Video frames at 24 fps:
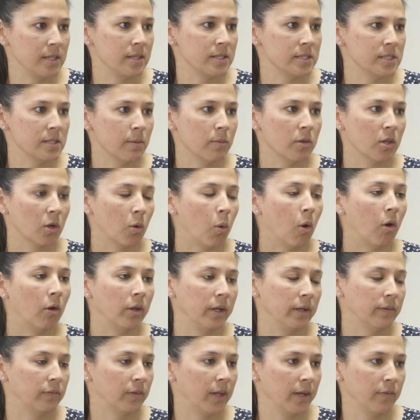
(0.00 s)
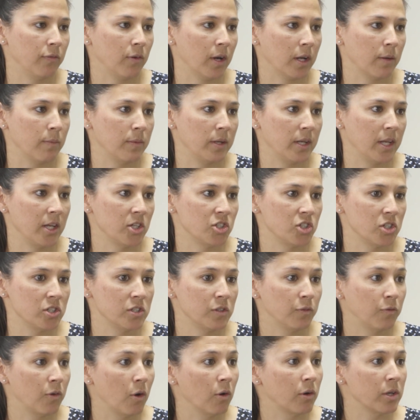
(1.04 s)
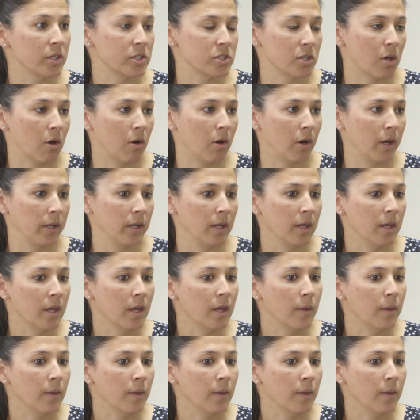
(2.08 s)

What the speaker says: that some of the quality of life recommendations focus on